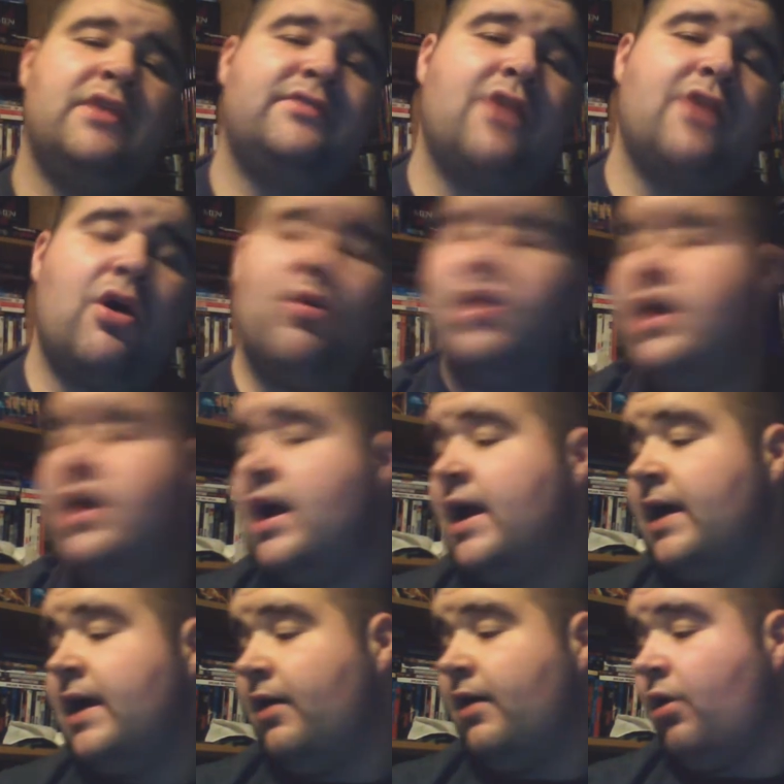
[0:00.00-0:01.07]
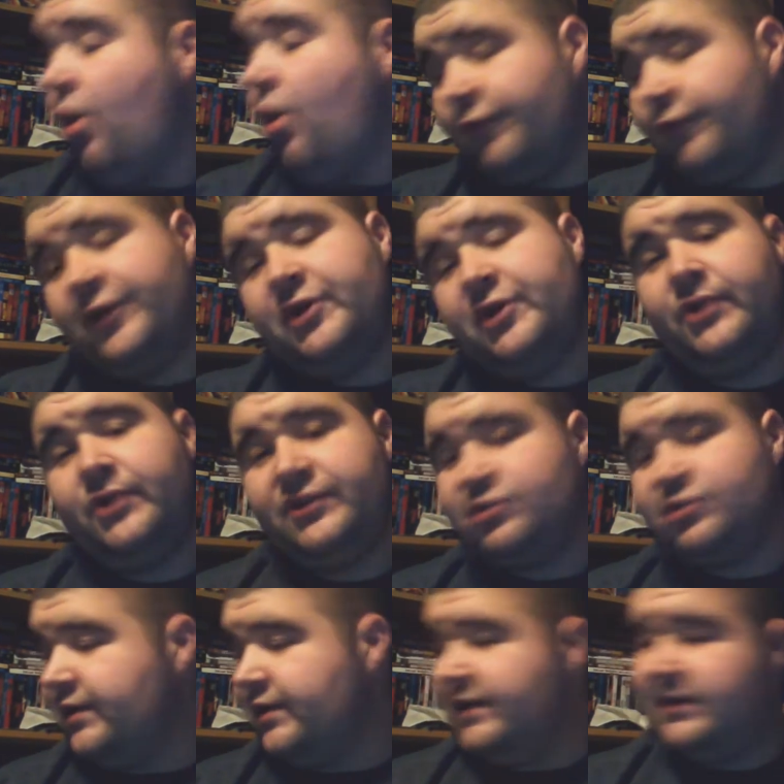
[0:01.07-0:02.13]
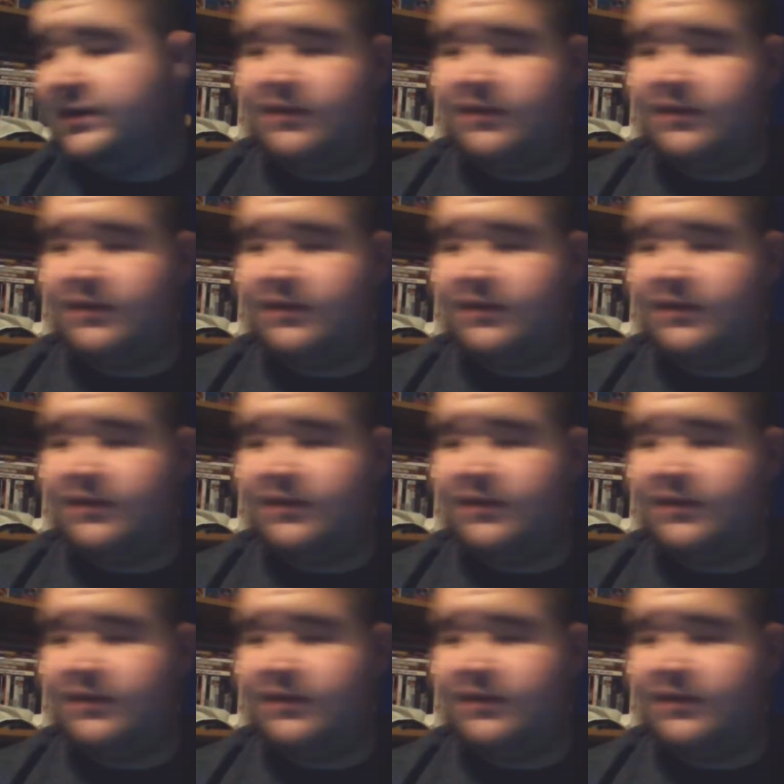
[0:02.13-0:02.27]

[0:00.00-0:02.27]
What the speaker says: So hopefully you enjoyed this.